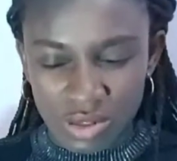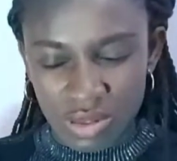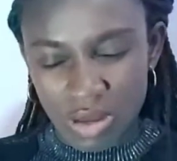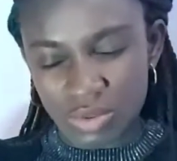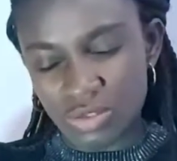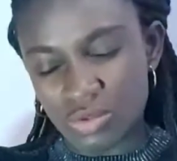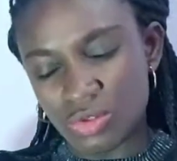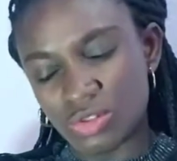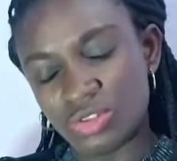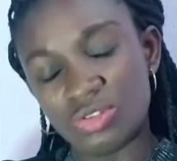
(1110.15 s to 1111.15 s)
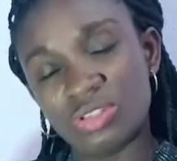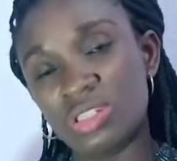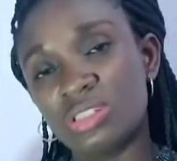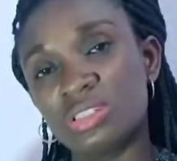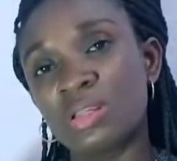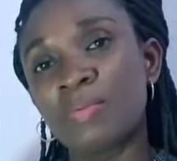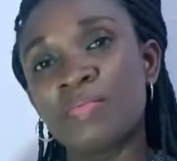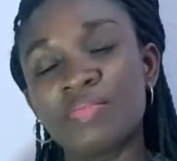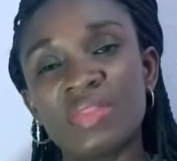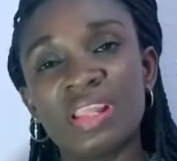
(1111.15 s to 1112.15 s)
Okay, I'll just go to Osun State.
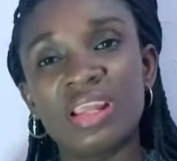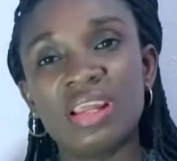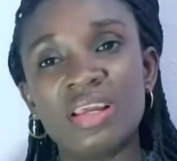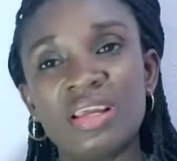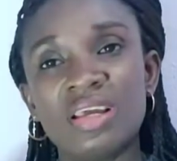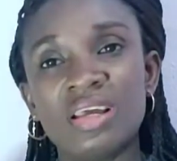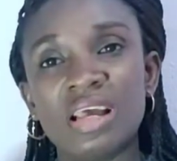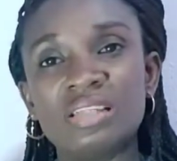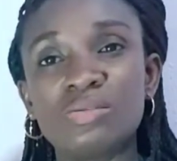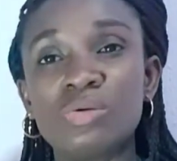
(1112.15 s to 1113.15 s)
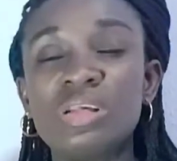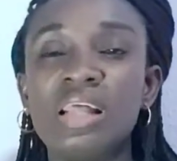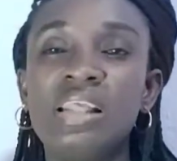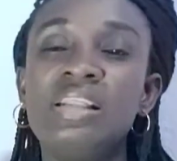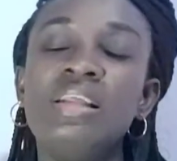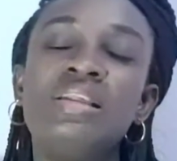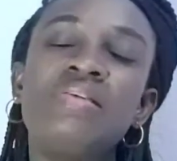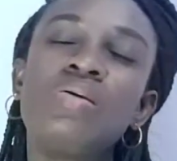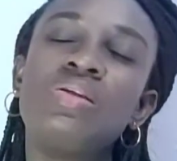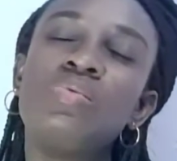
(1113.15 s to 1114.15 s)
And then the
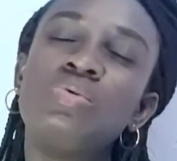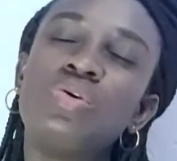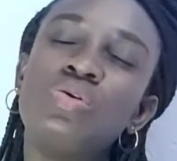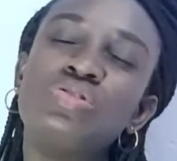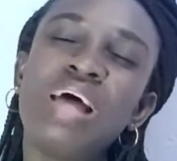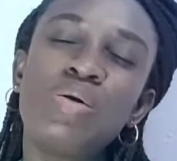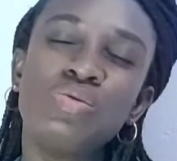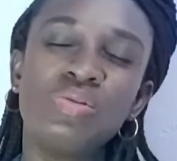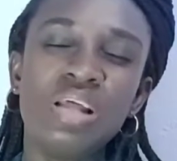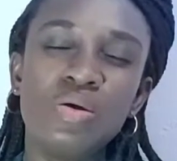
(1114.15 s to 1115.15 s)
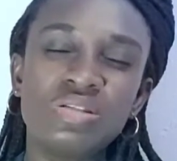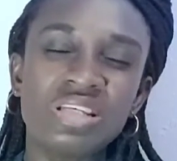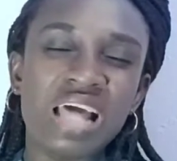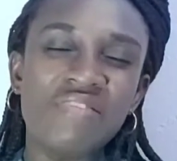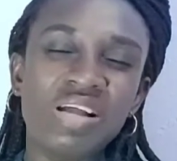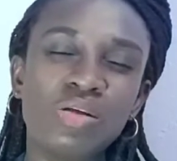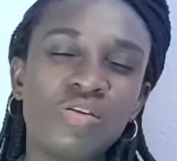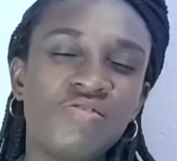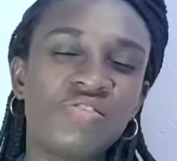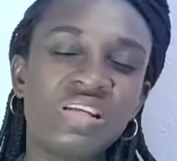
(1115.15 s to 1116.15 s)
second thing was, should I go to Lagos State? I have a lot
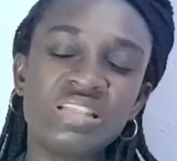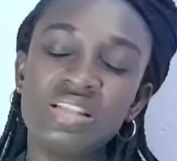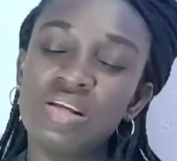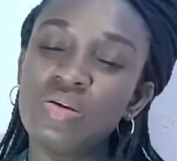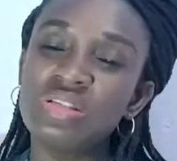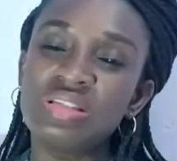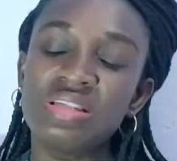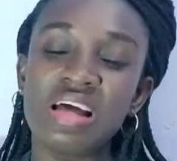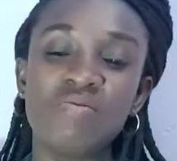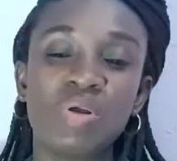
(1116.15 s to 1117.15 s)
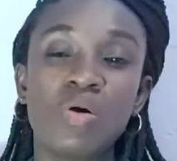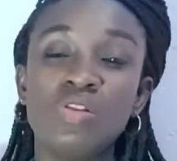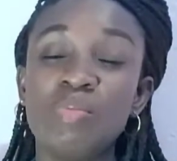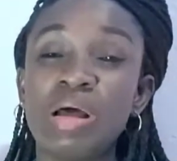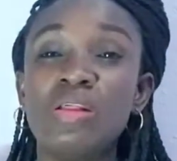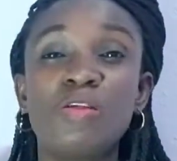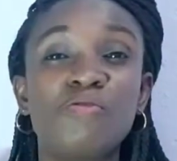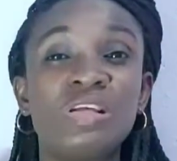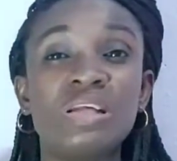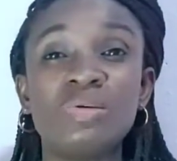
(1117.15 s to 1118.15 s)
of friends in Lagos State that have been calling me, a lot of
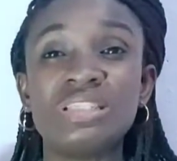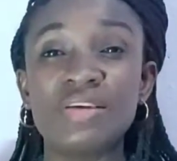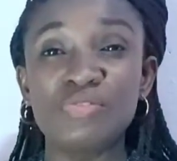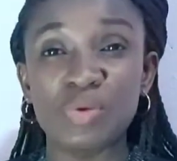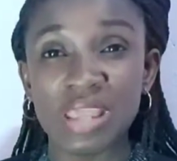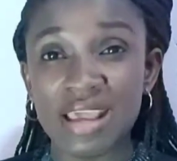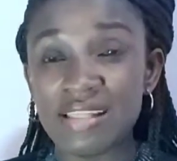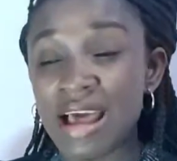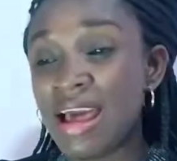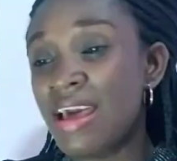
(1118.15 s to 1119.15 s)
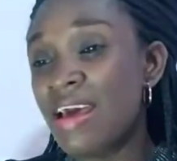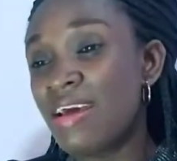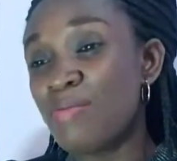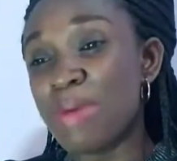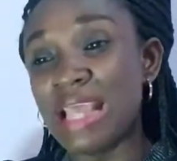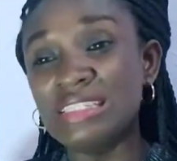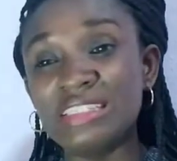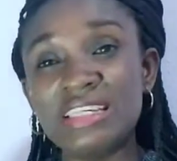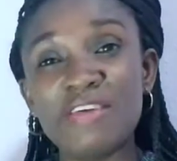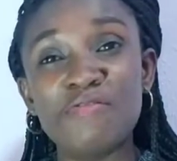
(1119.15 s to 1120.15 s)
friends that we serve together, my
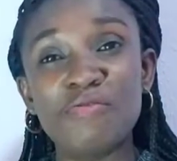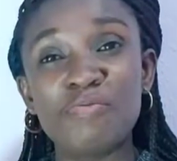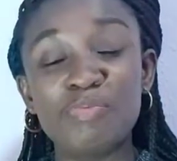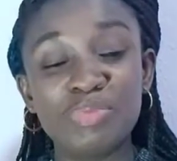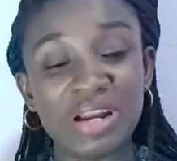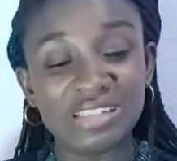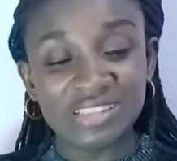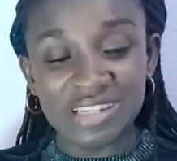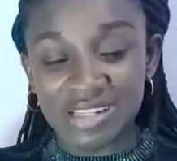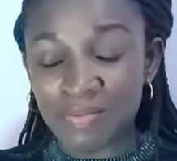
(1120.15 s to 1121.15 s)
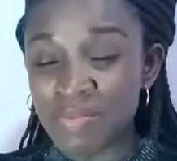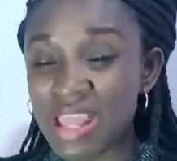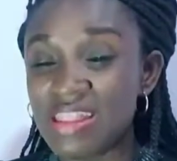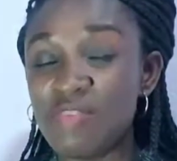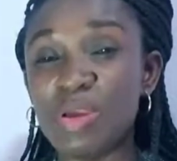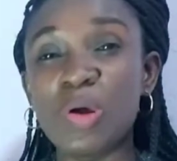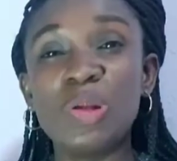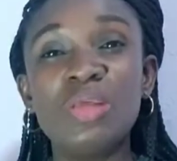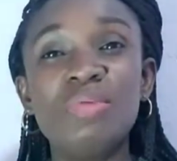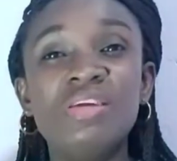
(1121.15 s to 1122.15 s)
NCCF brethren. They've been
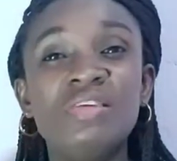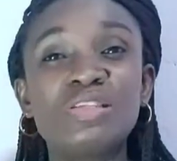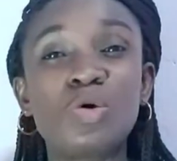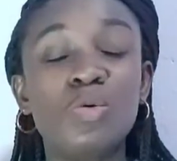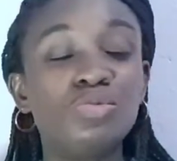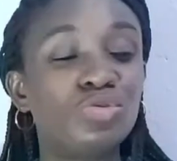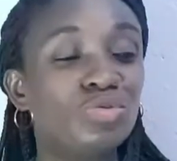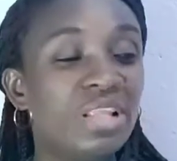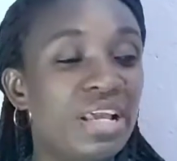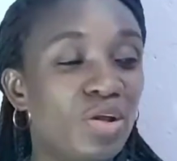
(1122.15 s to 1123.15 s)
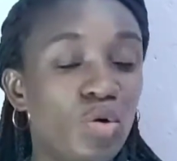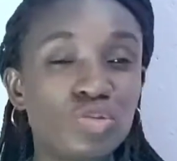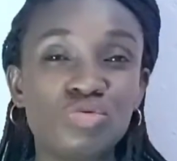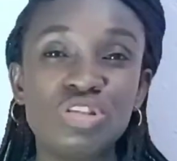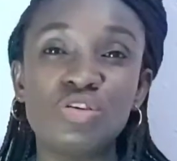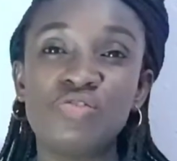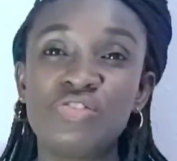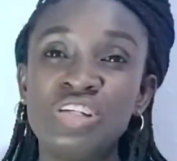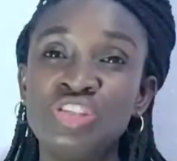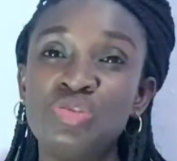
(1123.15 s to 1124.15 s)
calling me, Grace, come to Lagos with your
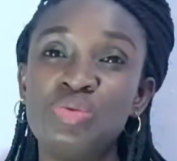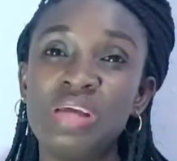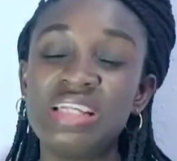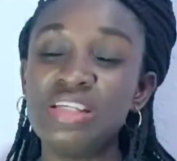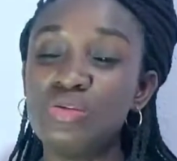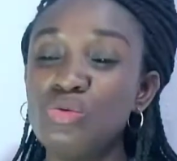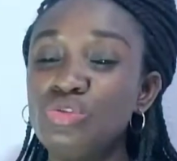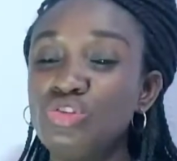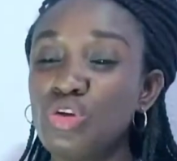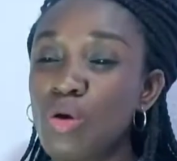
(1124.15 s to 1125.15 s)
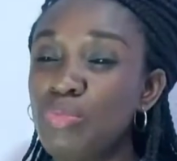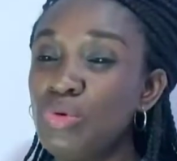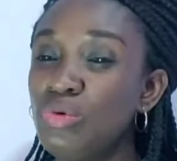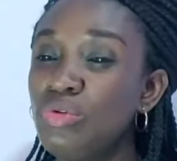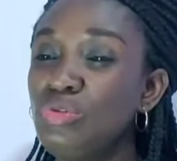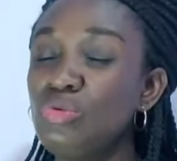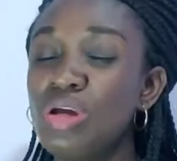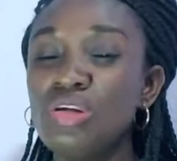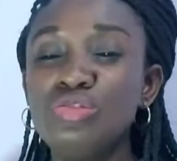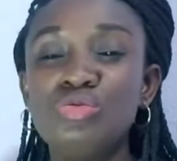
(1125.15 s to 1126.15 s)
friends, you will get a good job, you
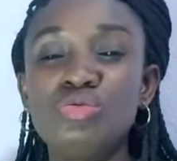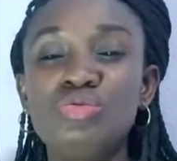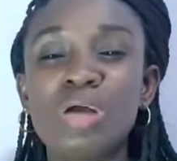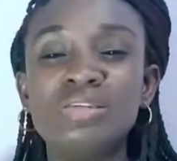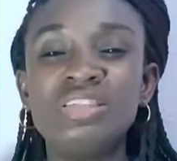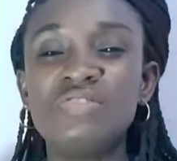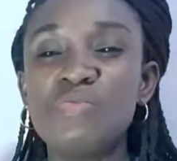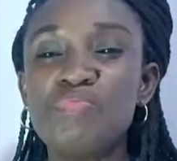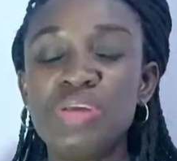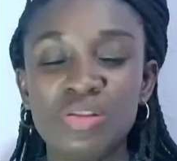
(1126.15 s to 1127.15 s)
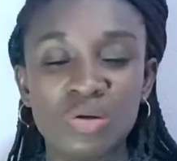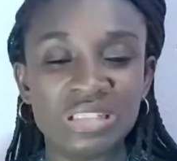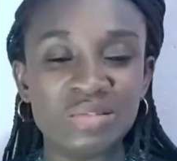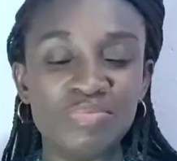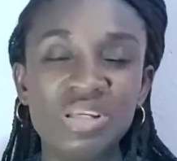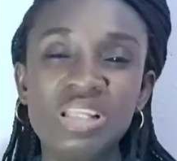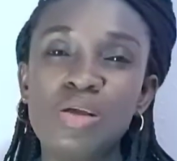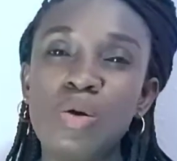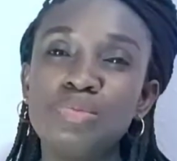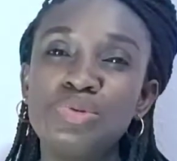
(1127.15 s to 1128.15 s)
are receiving peanuts in Benin,
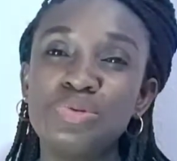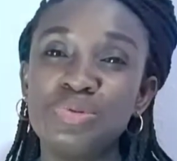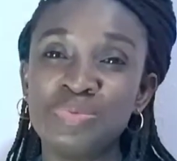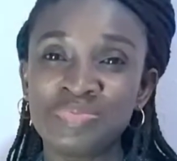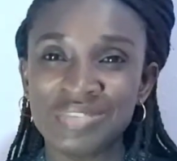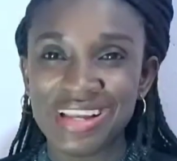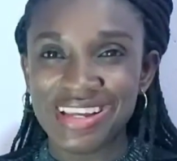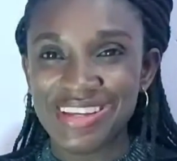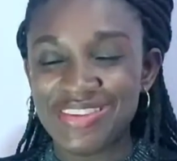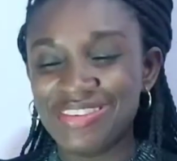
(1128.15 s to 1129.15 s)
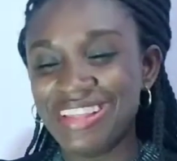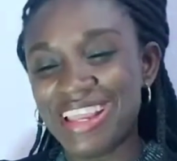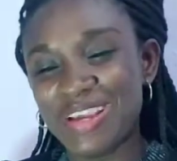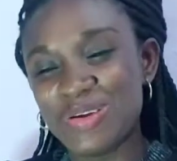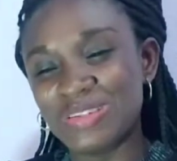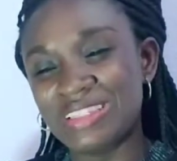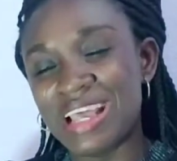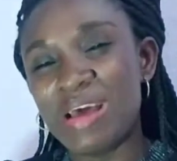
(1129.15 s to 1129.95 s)
come to Lagos.